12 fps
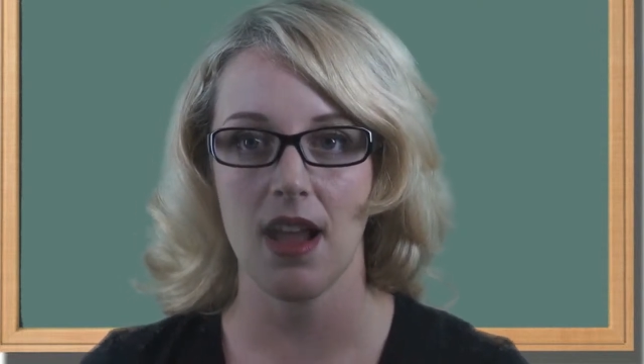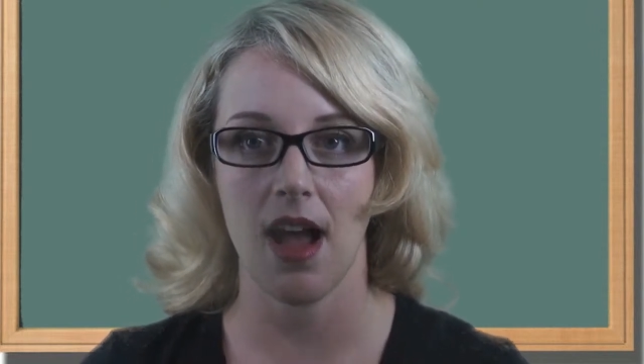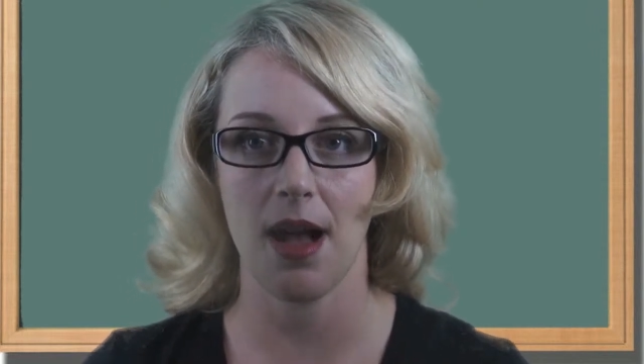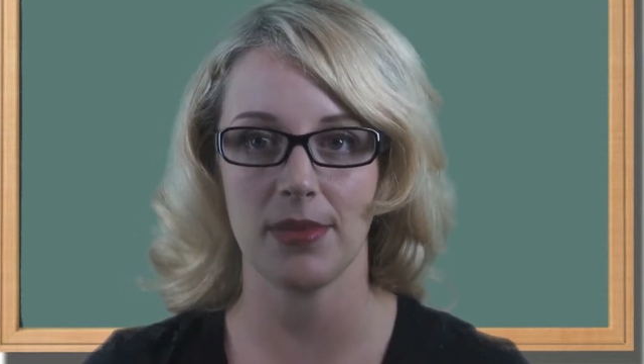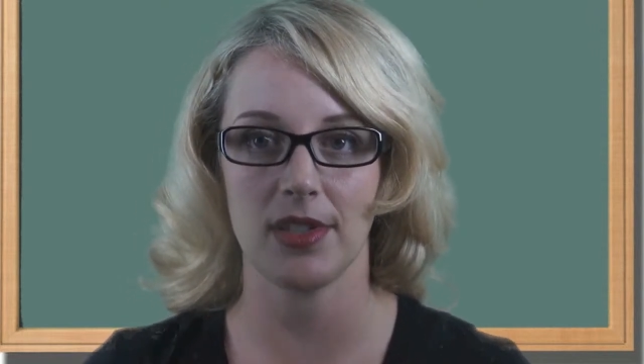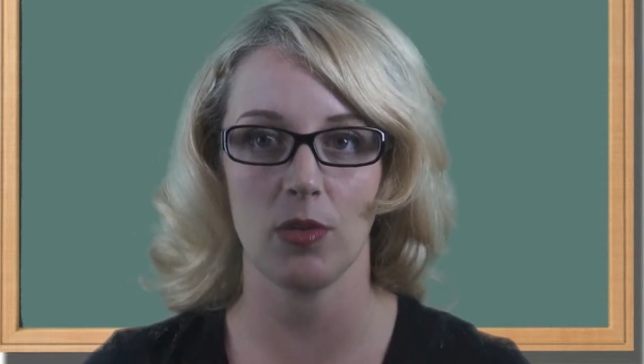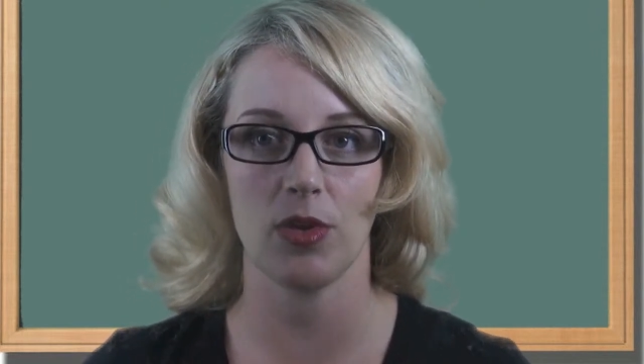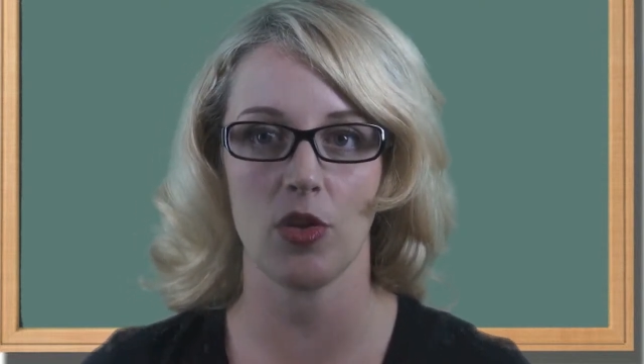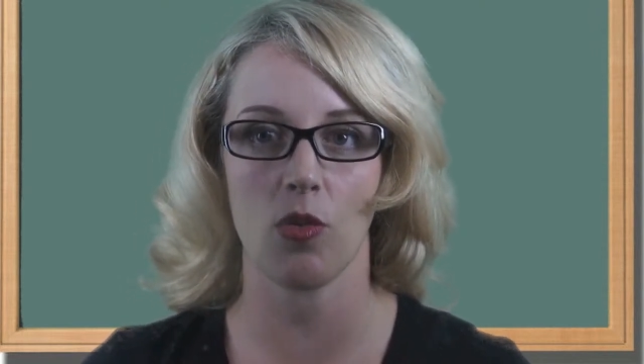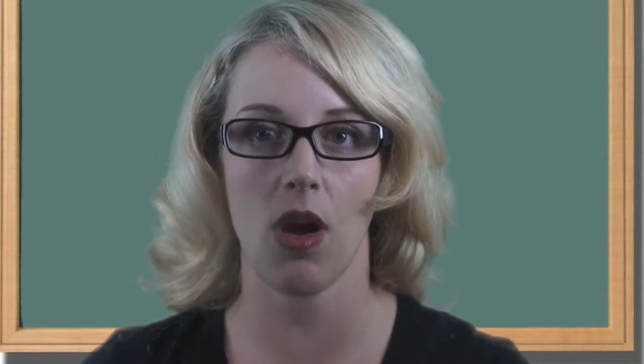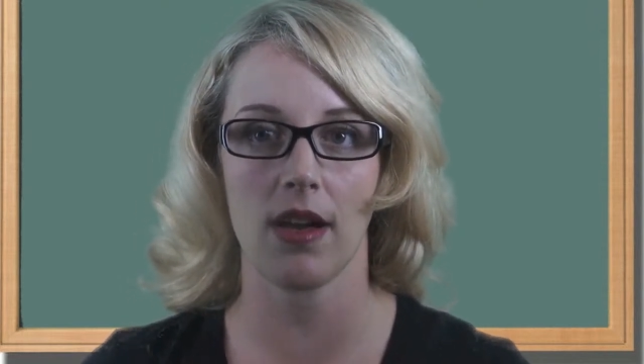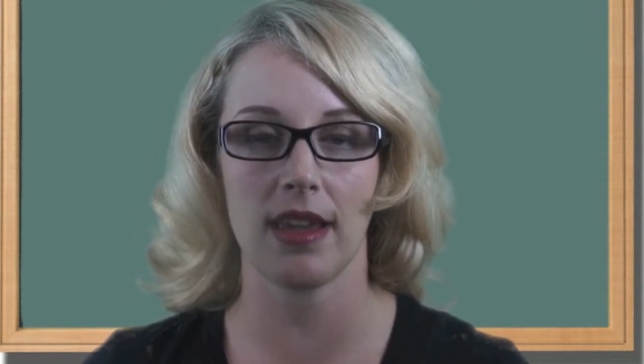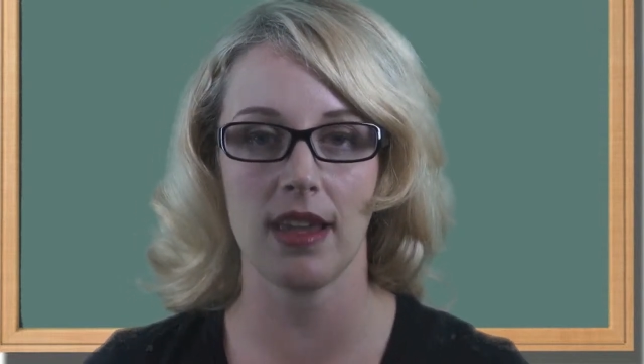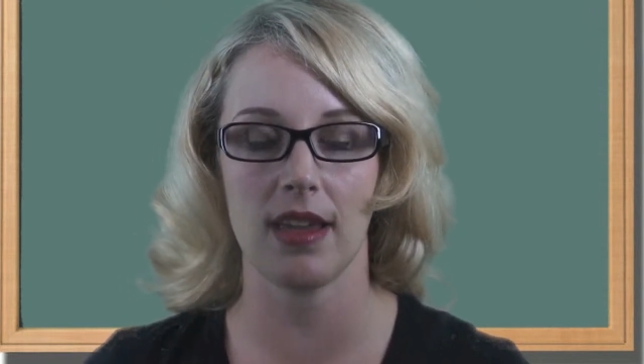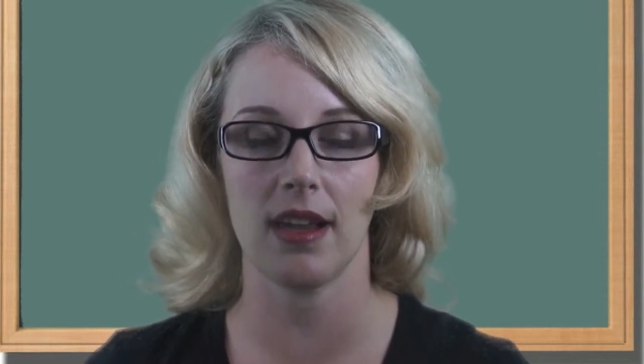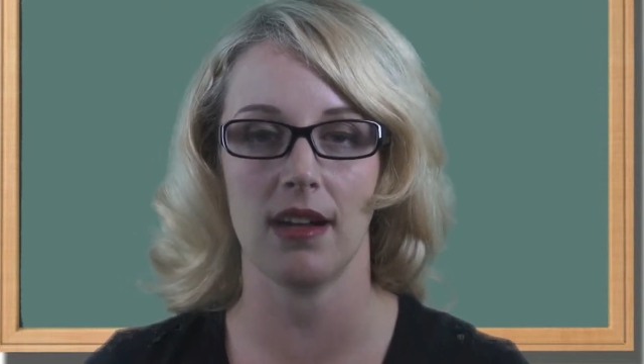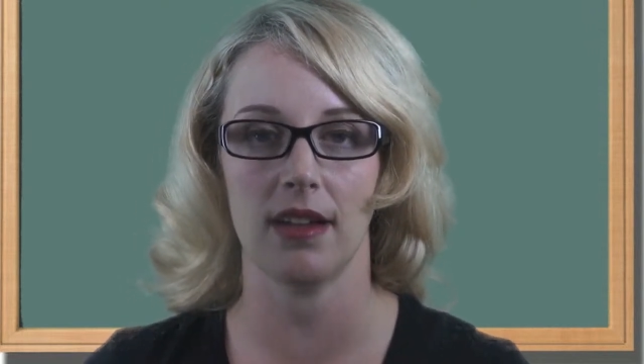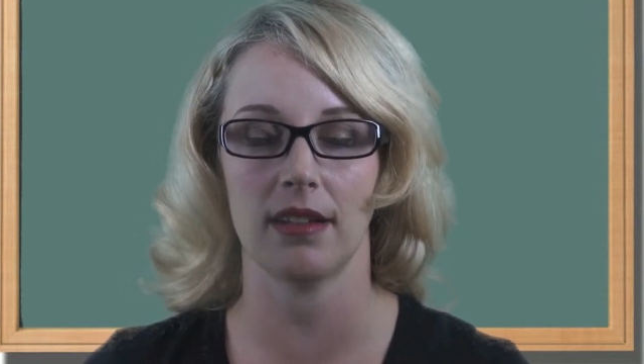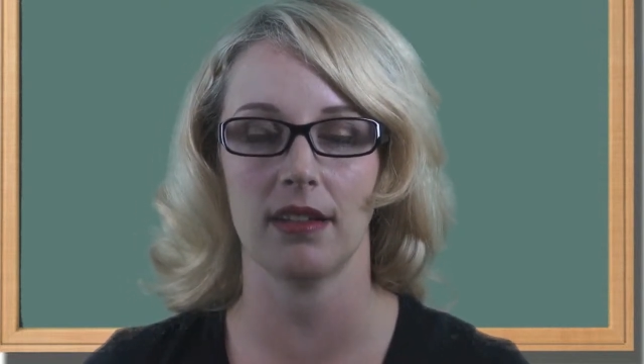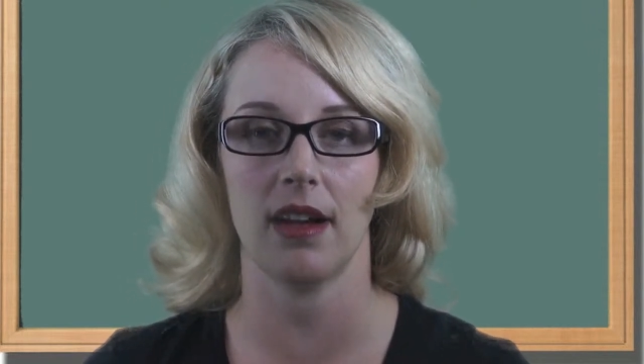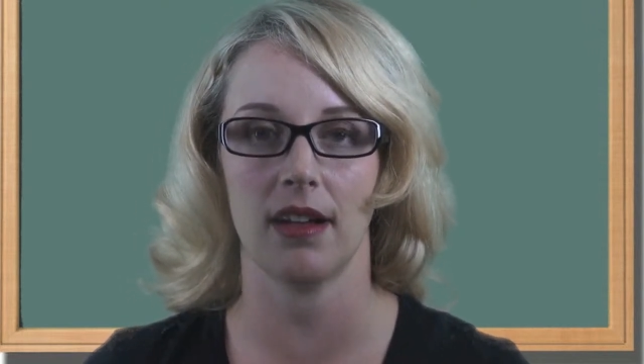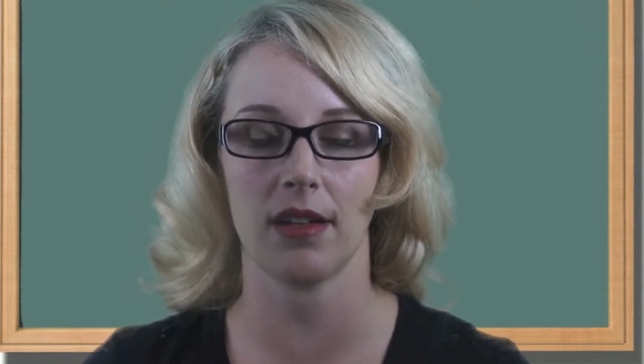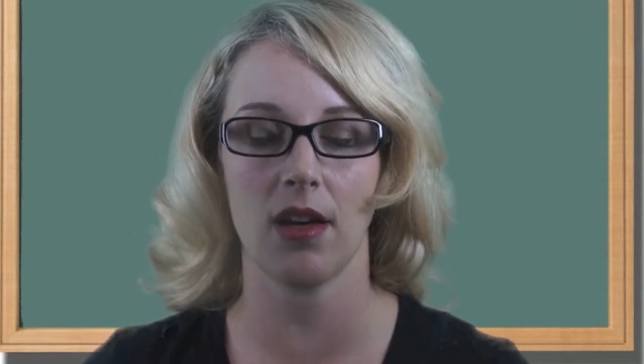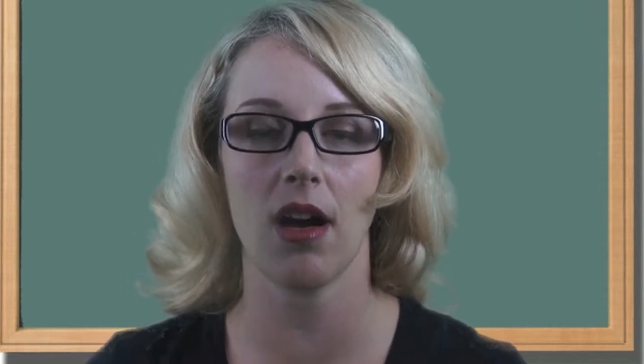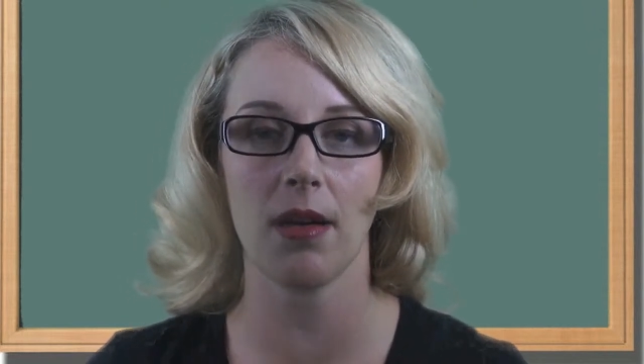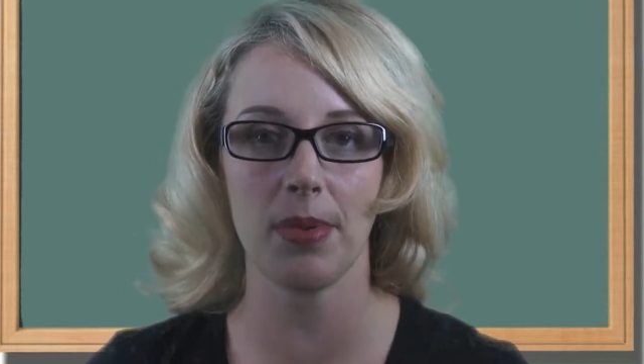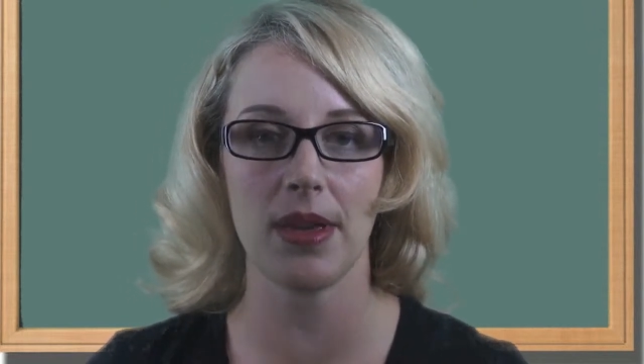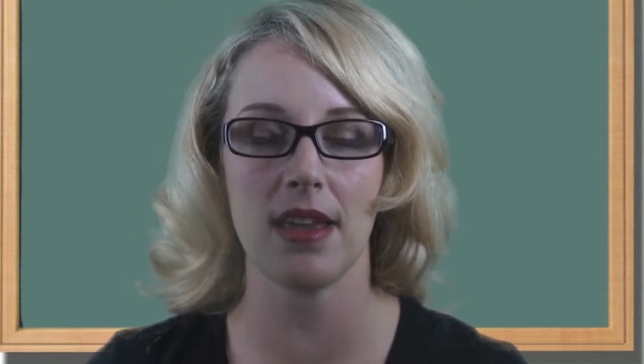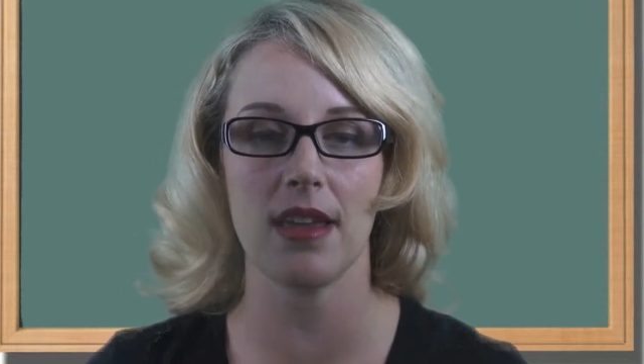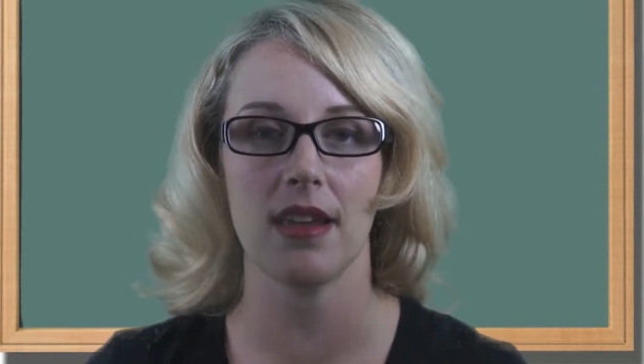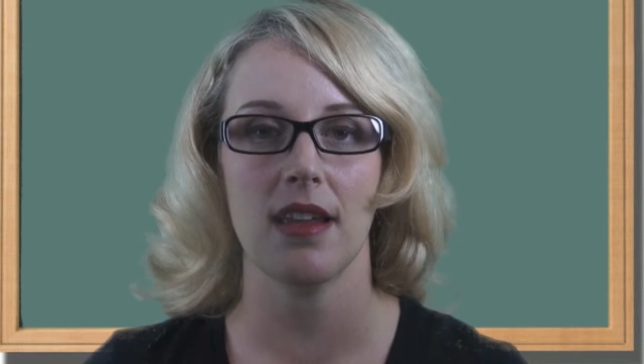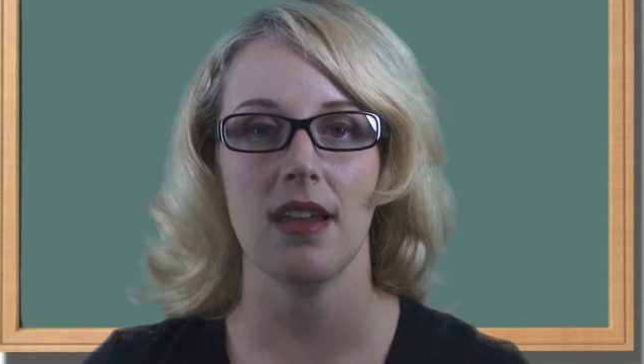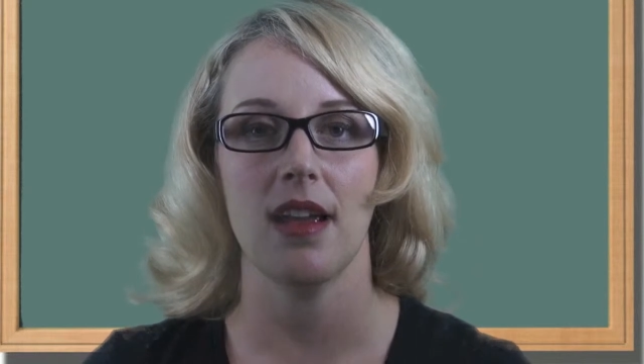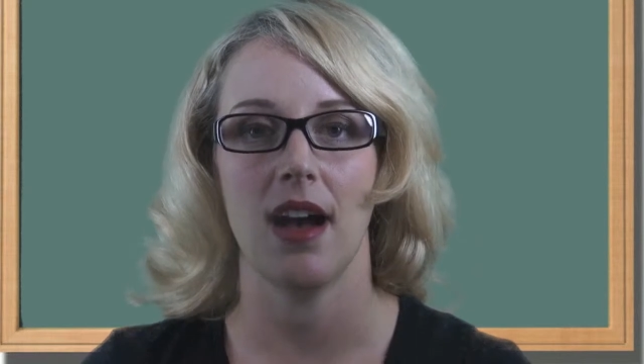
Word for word: Um, so when you're walking on, on carpet,